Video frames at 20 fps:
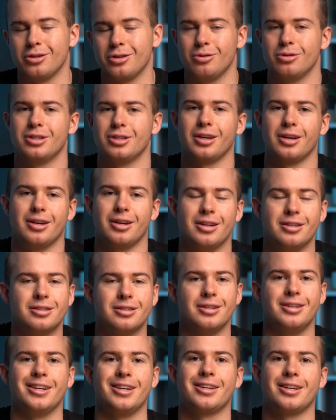using an
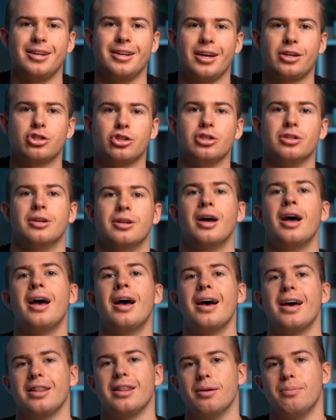internet connection.
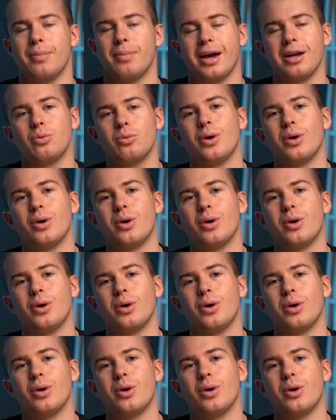The main